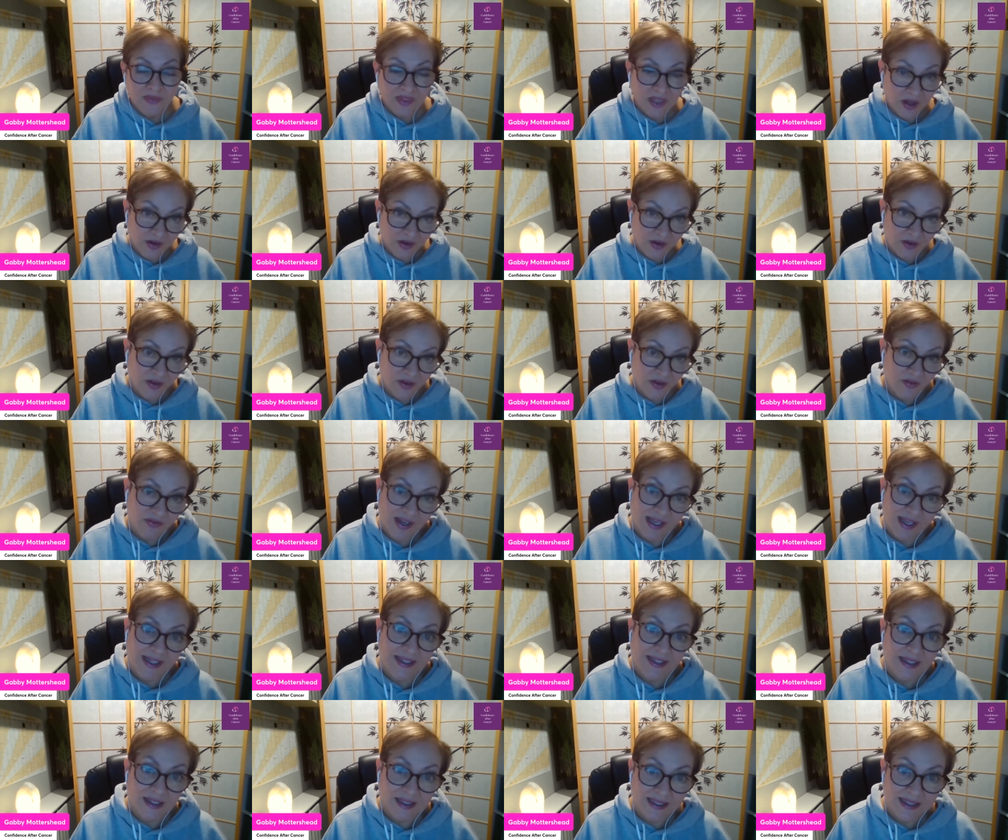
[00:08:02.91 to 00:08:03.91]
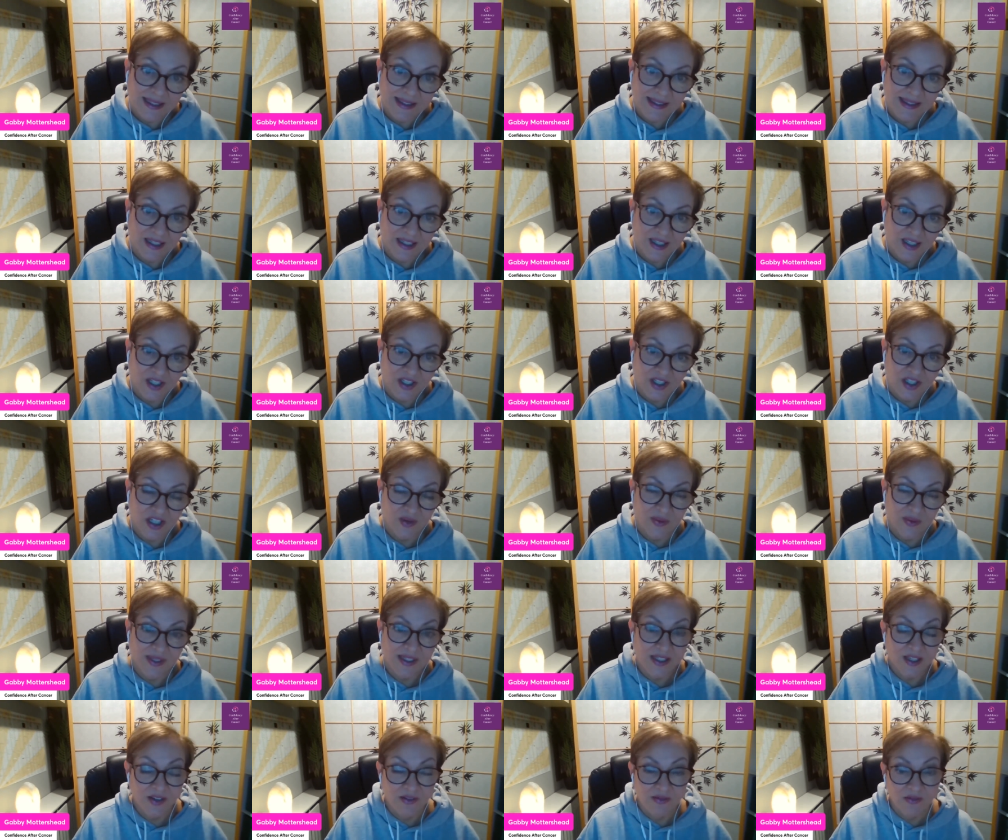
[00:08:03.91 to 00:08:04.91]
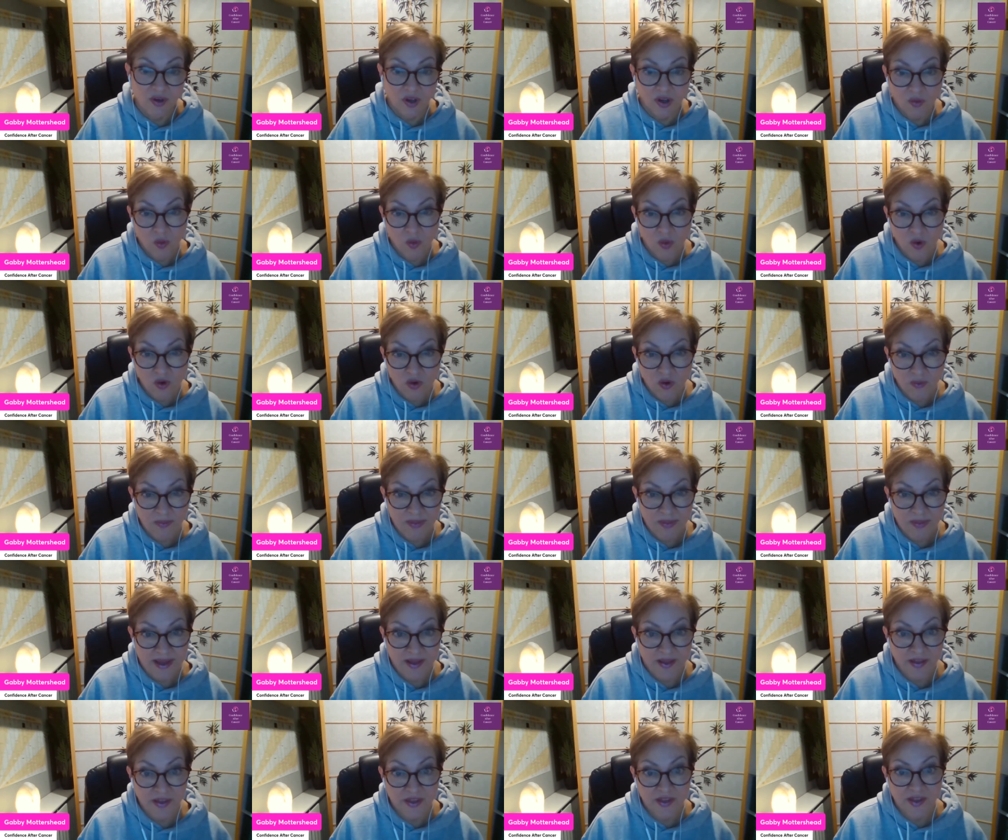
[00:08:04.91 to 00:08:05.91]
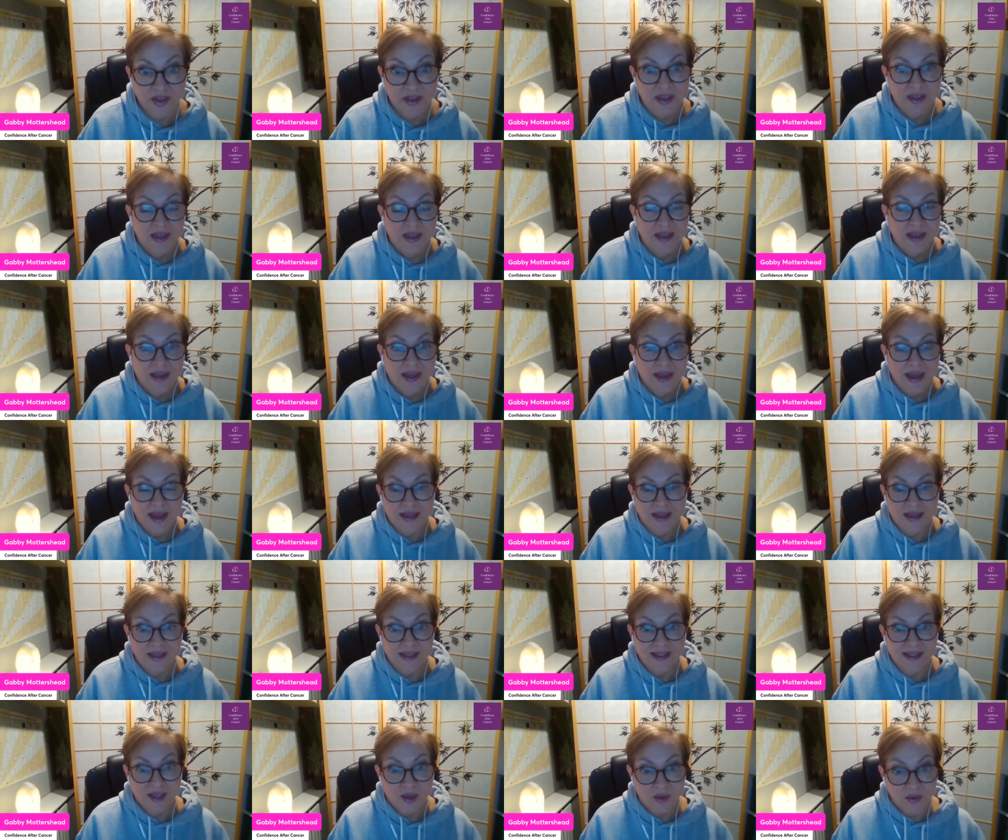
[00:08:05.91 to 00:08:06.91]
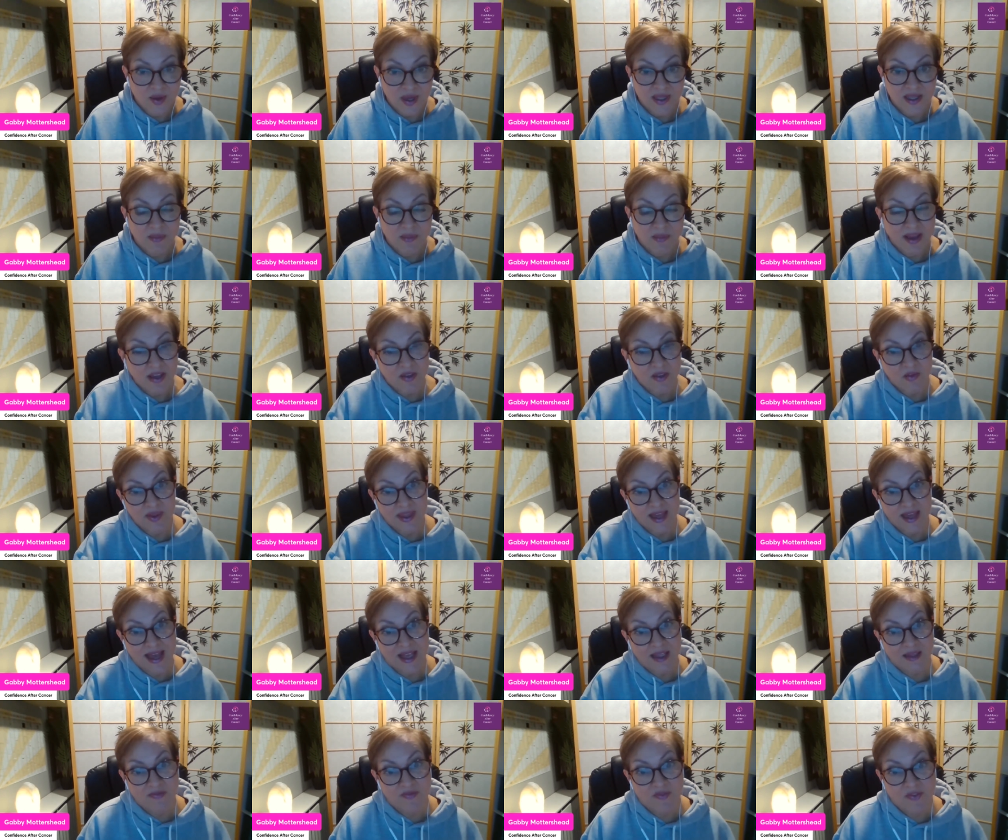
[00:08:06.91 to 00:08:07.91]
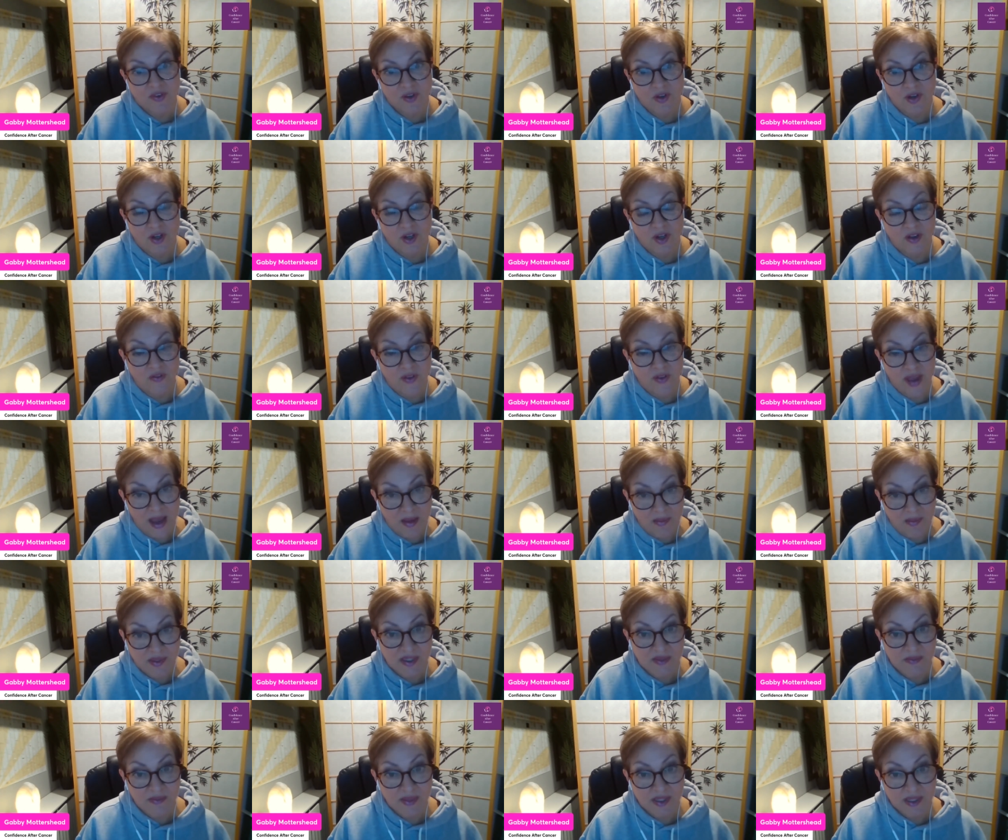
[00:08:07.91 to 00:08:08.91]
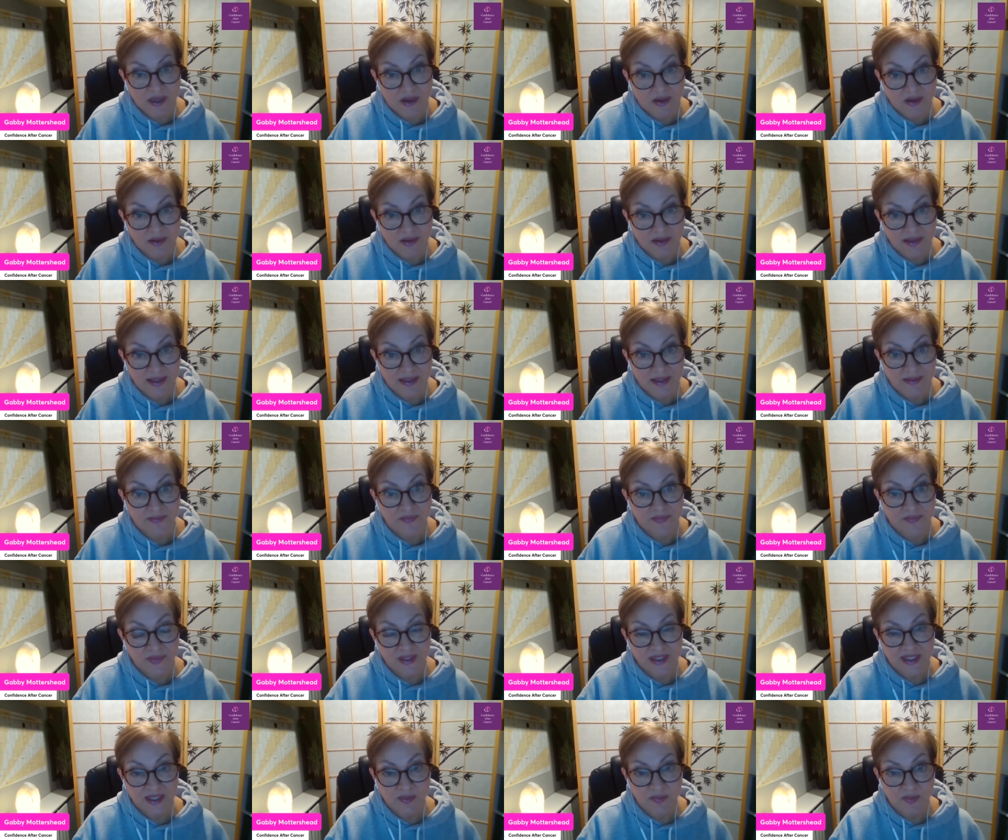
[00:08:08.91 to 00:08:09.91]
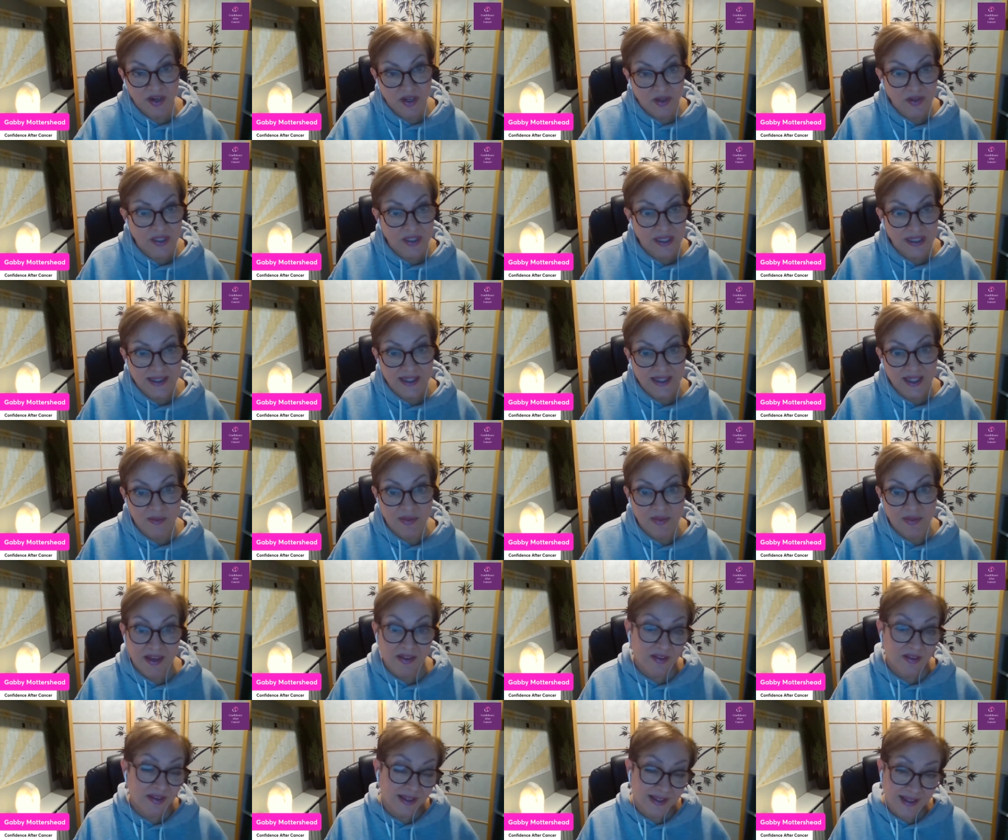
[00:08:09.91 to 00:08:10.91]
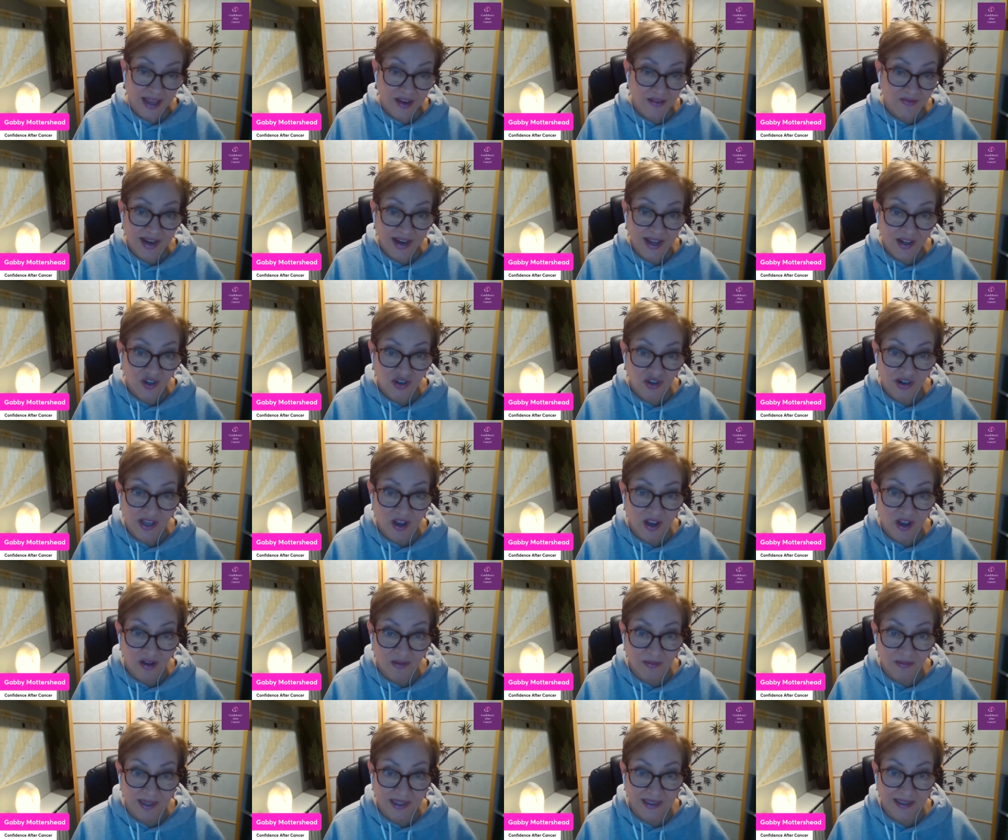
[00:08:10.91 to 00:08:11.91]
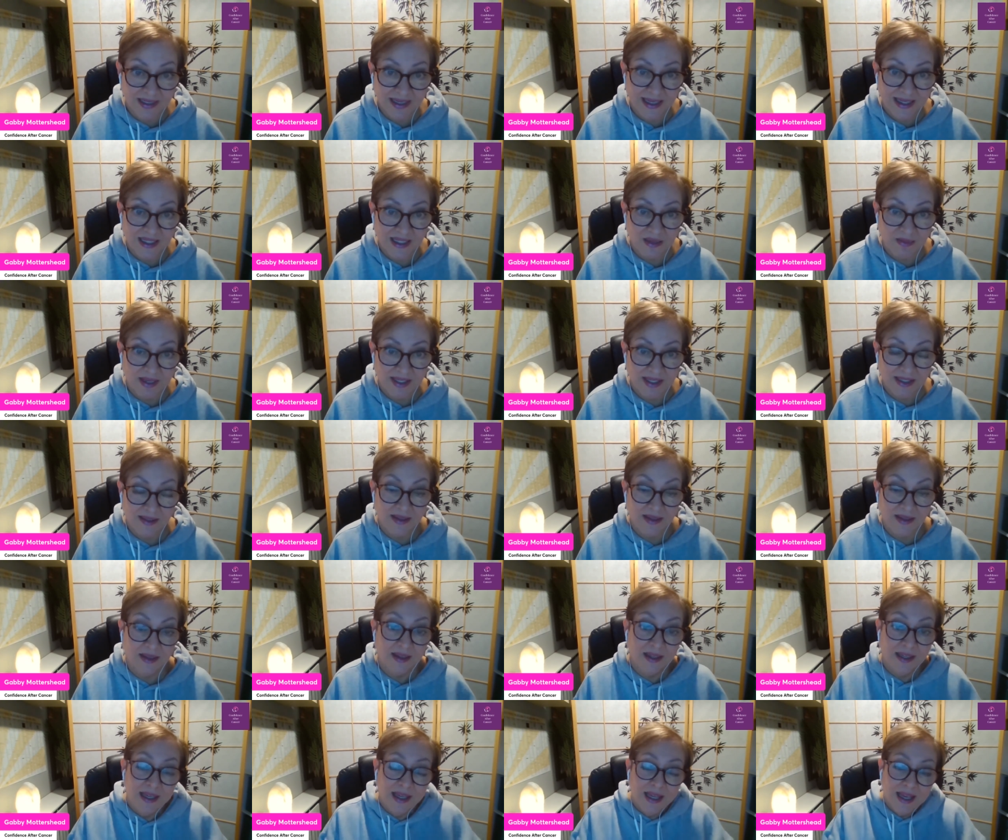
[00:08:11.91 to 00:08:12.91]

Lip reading: Another really nice thing you can do is to run a warm bath and soak in the bath with a handful of Epsom salts sprinkled into your bath because they've naturally got magnesium into that,